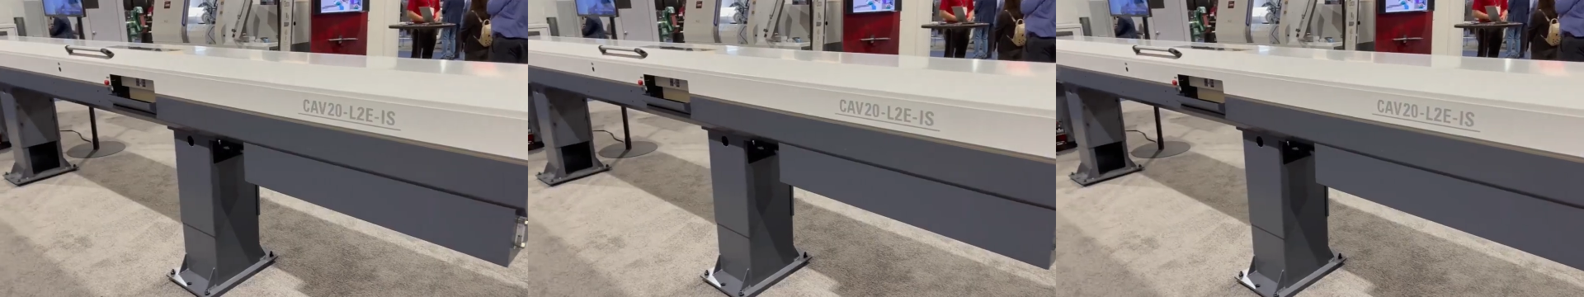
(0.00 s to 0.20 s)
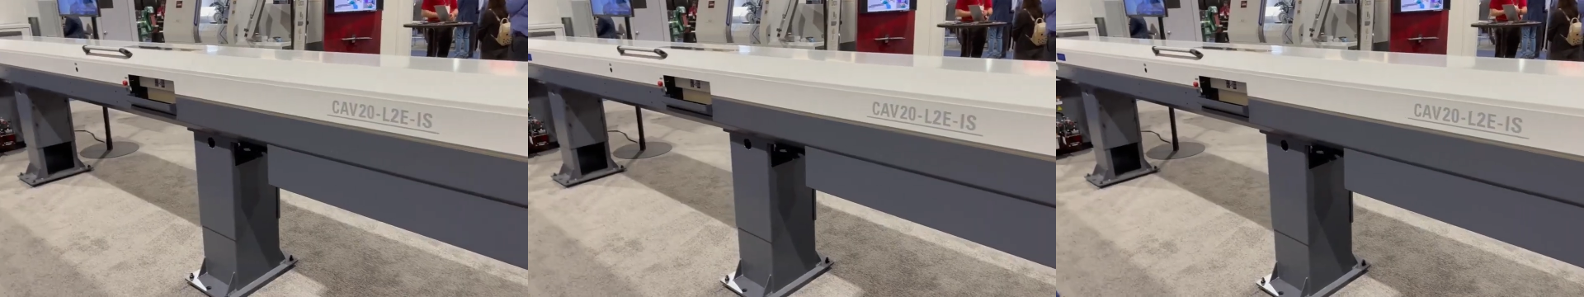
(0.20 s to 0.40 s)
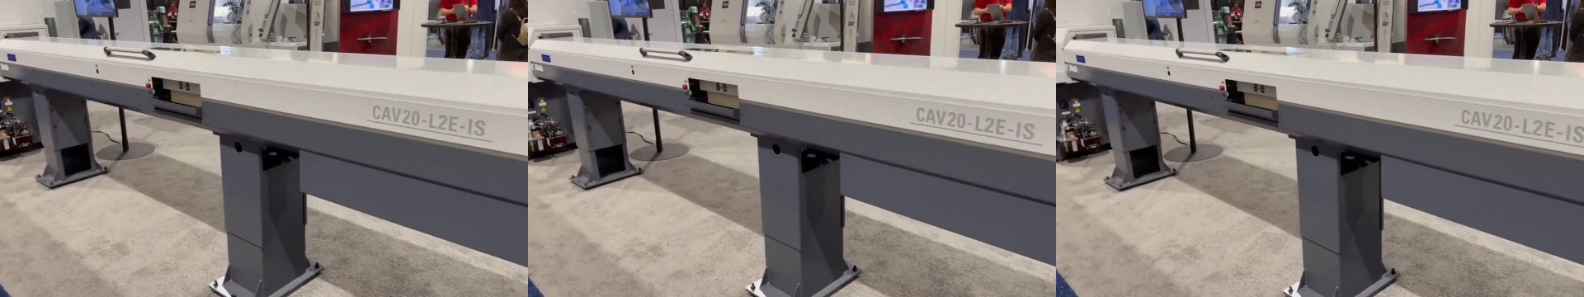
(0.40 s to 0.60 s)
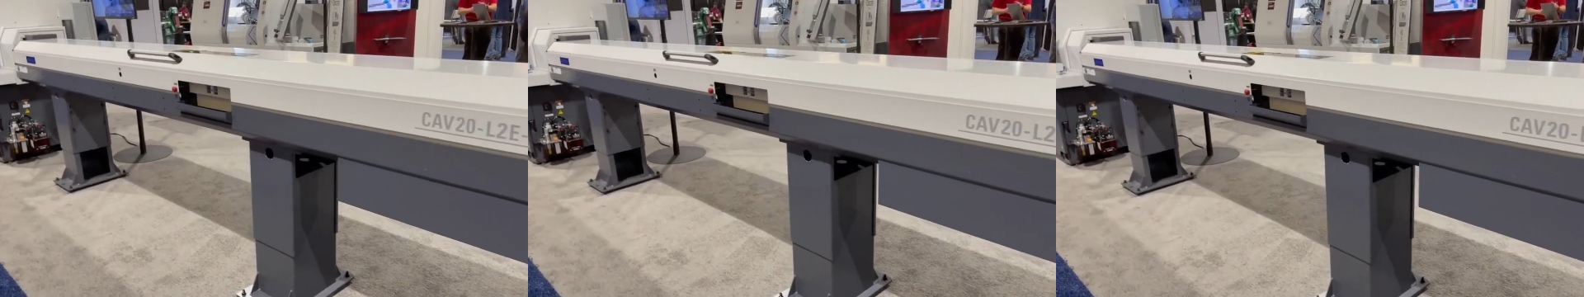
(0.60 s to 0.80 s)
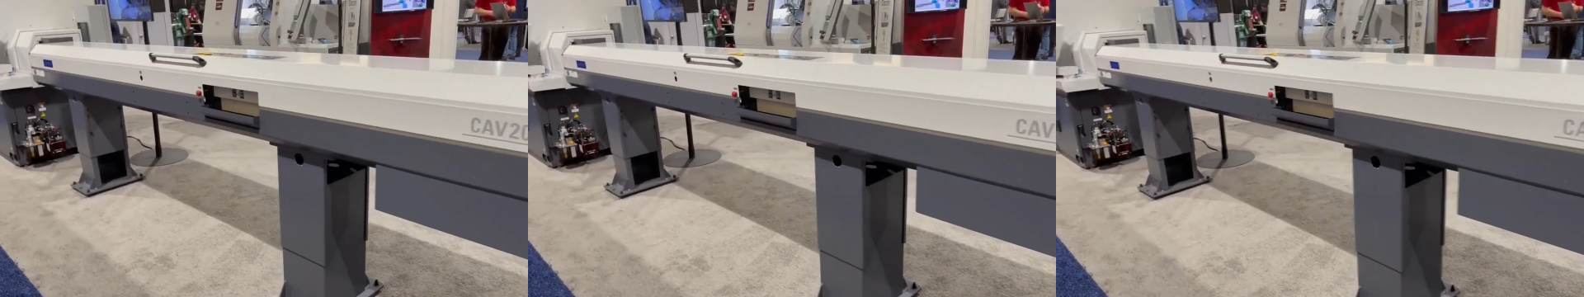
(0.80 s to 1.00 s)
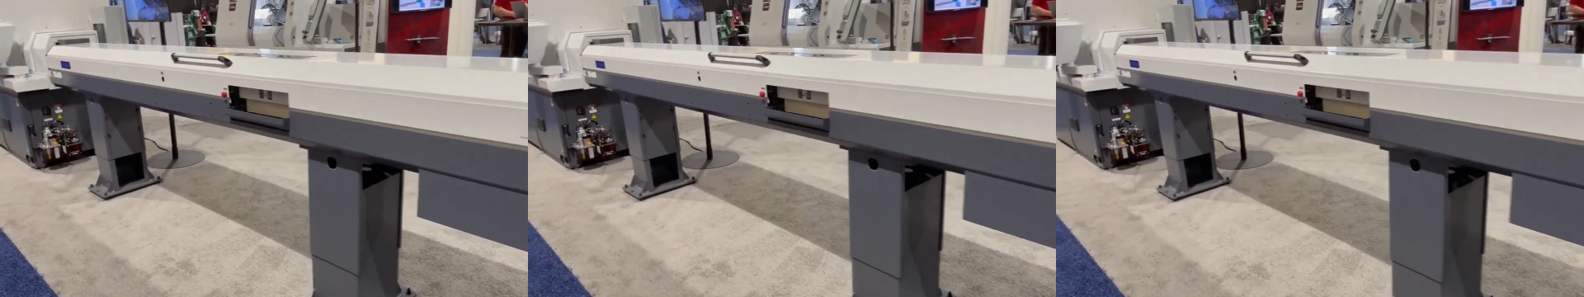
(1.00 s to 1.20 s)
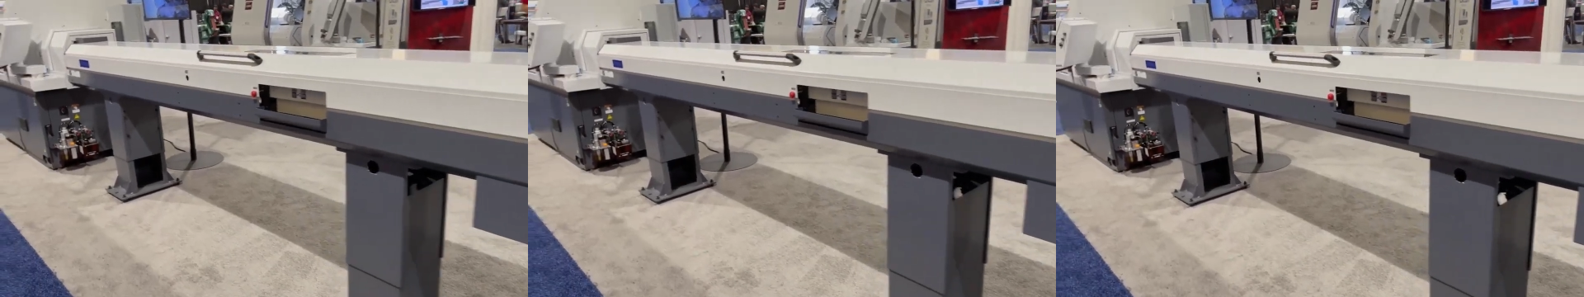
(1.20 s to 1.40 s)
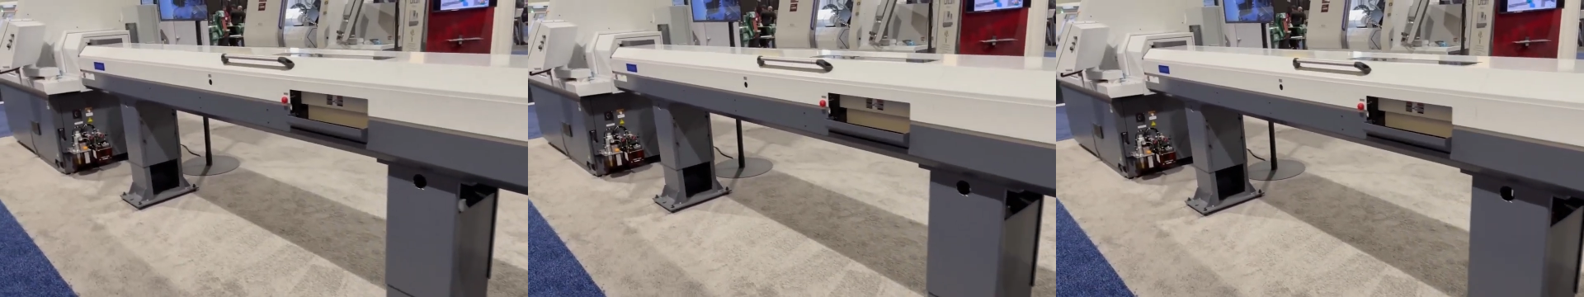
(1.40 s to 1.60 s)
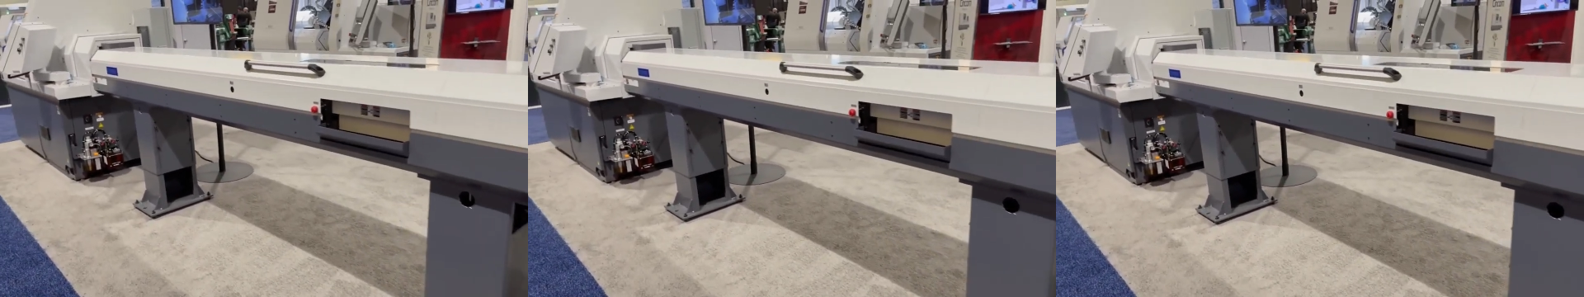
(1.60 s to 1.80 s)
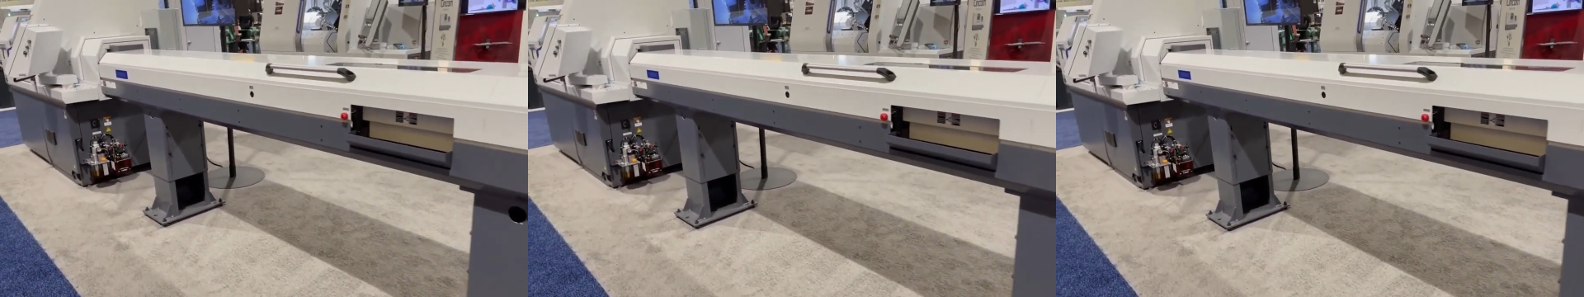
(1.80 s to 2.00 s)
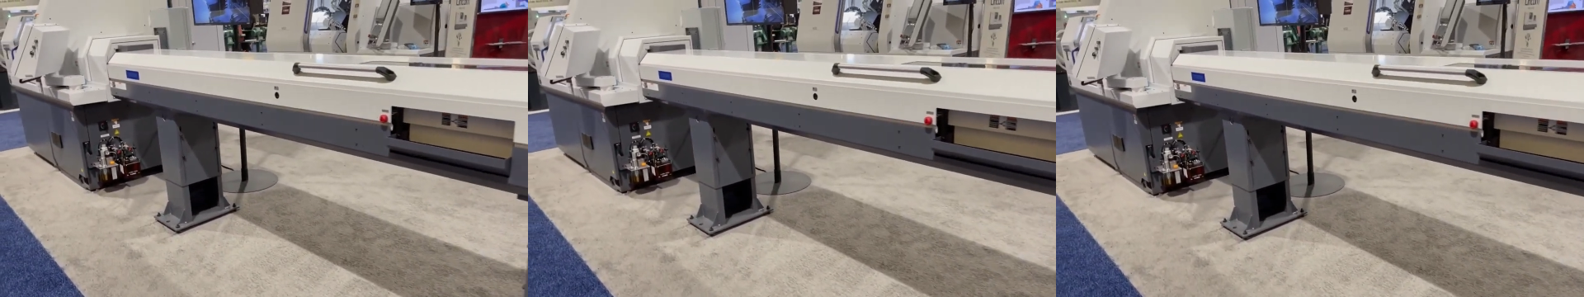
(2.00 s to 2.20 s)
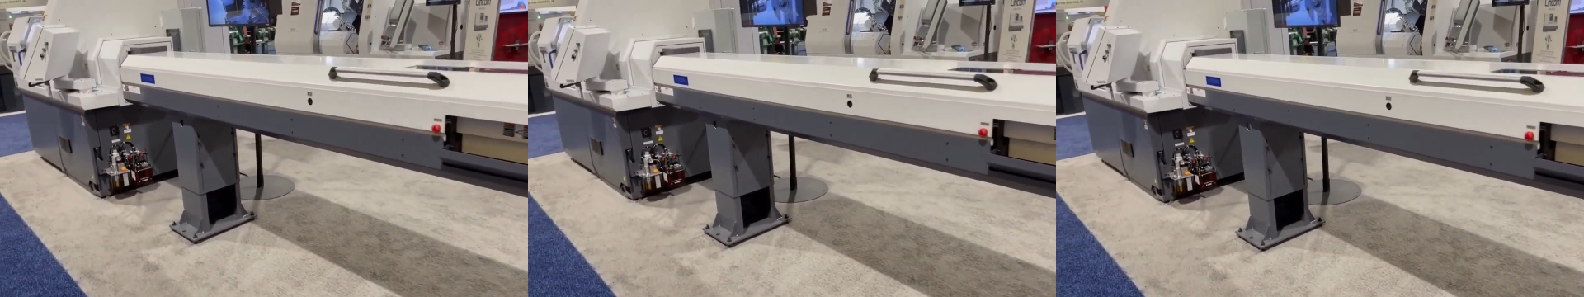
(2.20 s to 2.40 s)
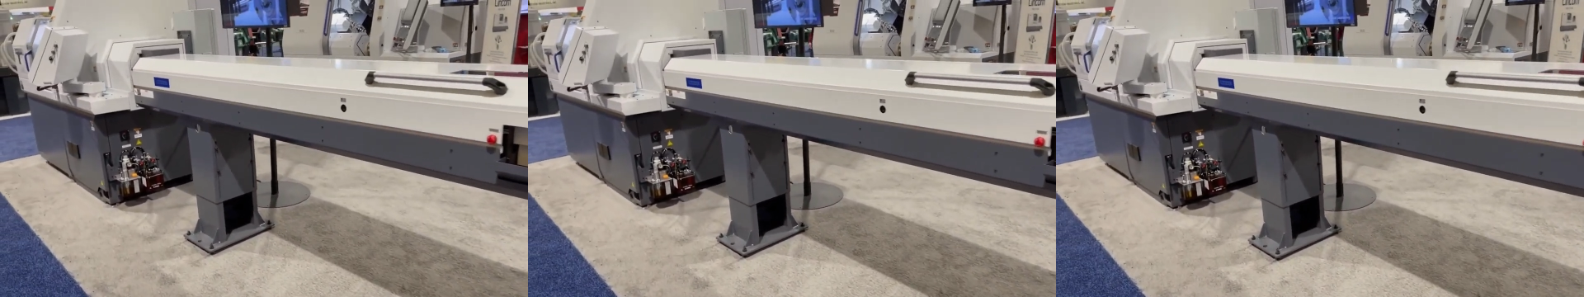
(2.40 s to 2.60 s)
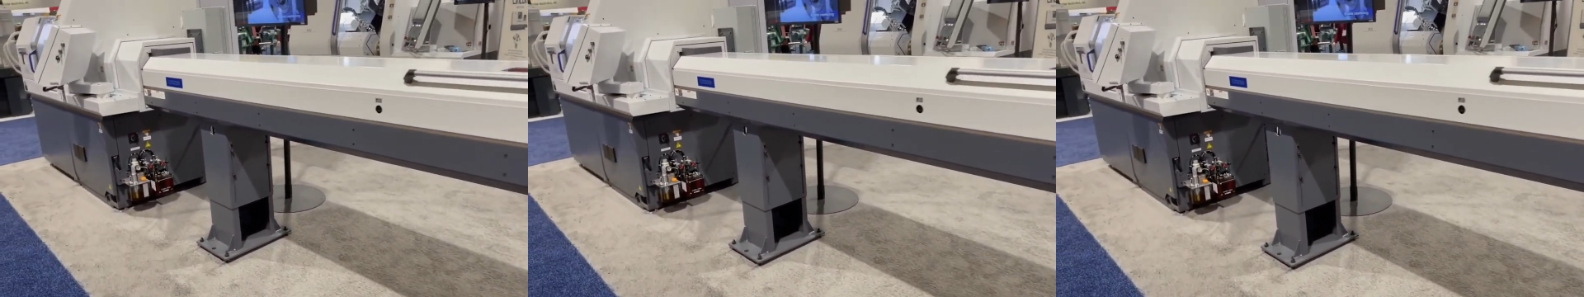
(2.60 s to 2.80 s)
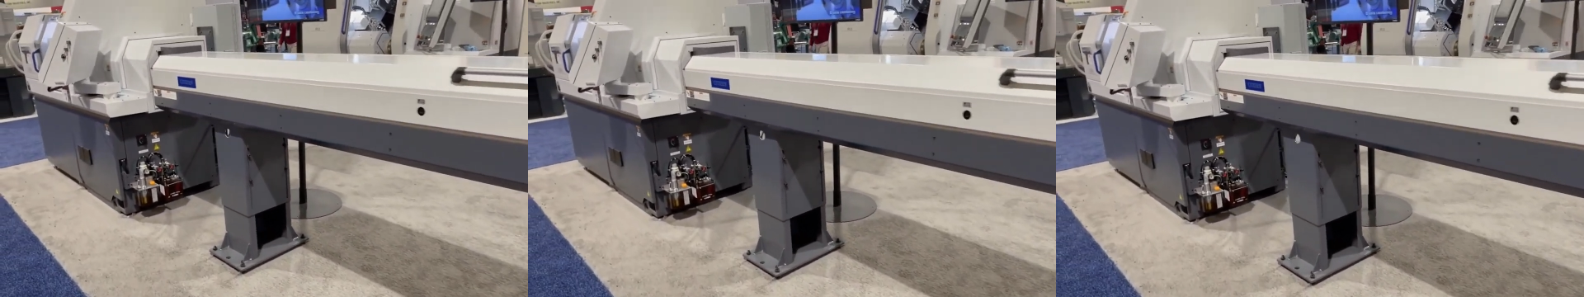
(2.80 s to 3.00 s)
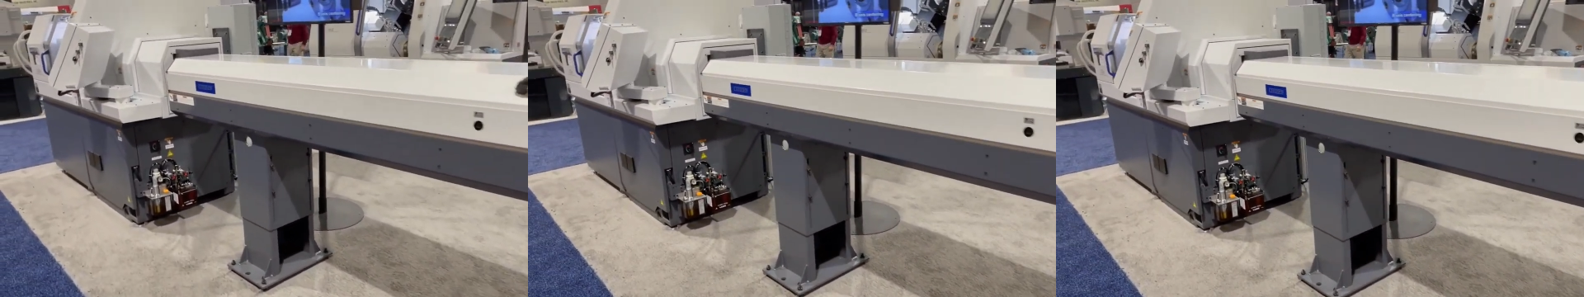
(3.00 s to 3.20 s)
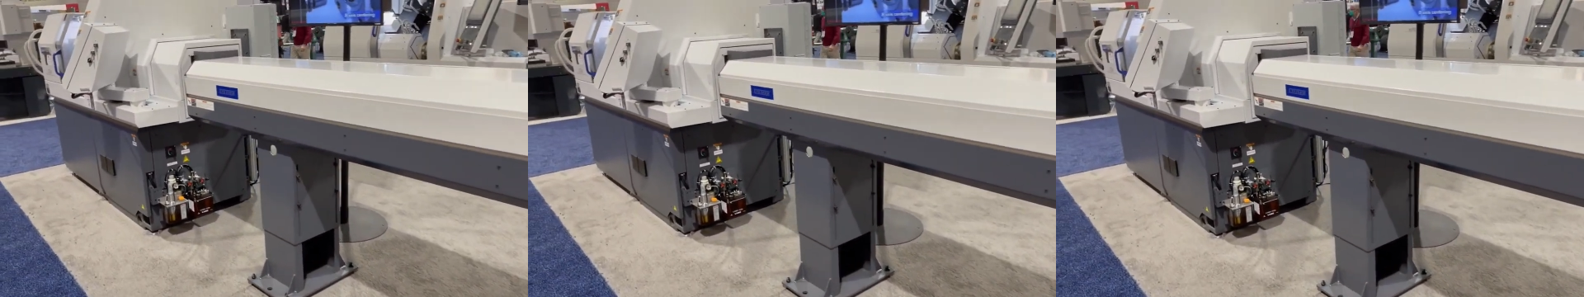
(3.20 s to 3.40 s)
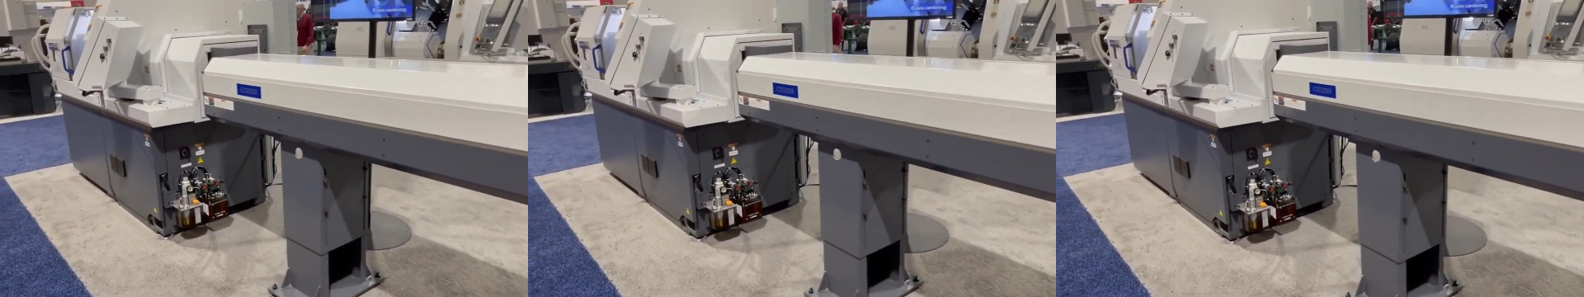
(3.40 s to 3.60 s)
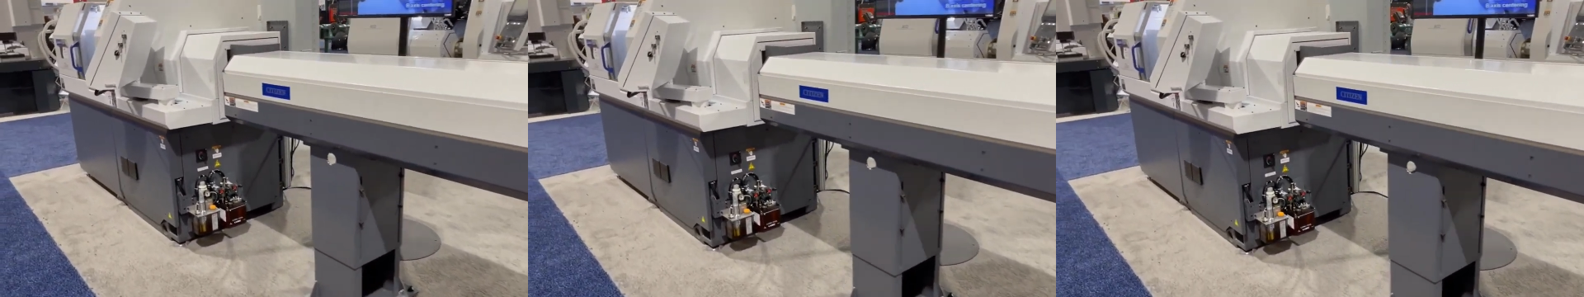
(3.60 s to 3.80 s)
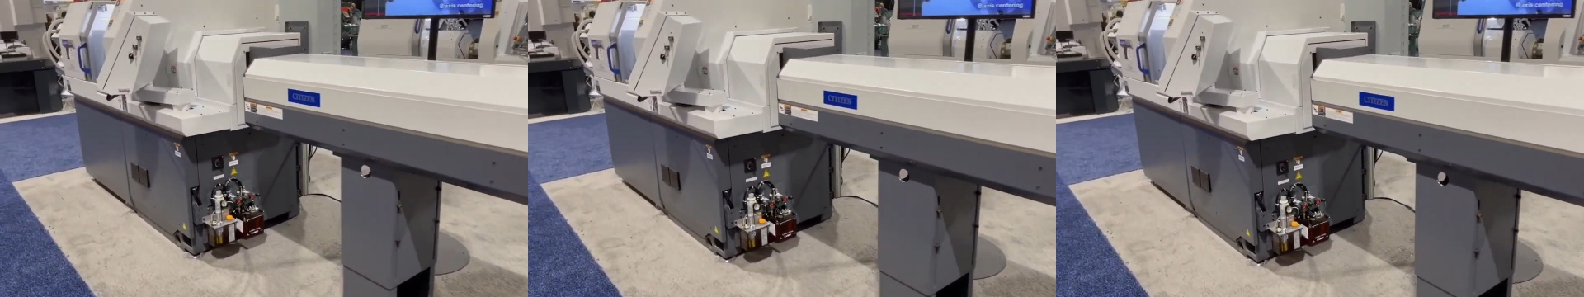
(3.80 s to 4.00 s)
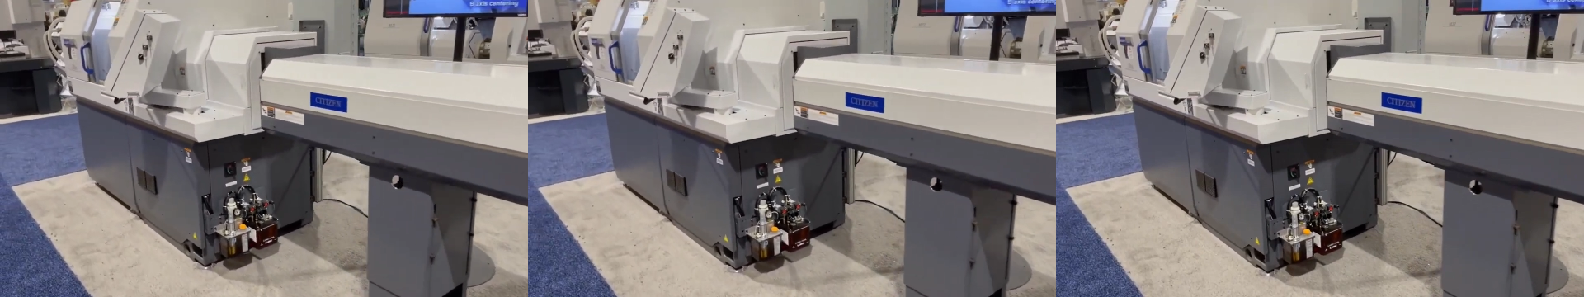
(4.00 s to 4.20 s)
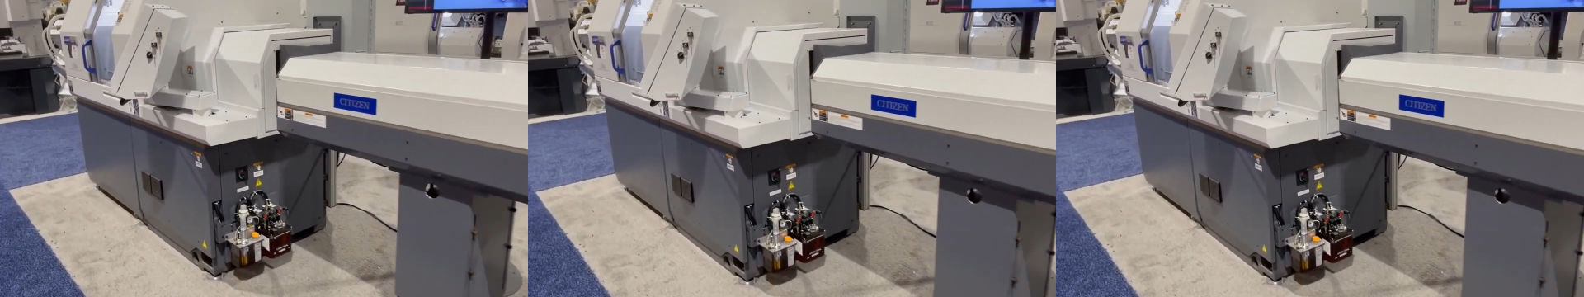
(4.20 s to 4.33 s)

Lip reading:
Nobody's mouth can be seen.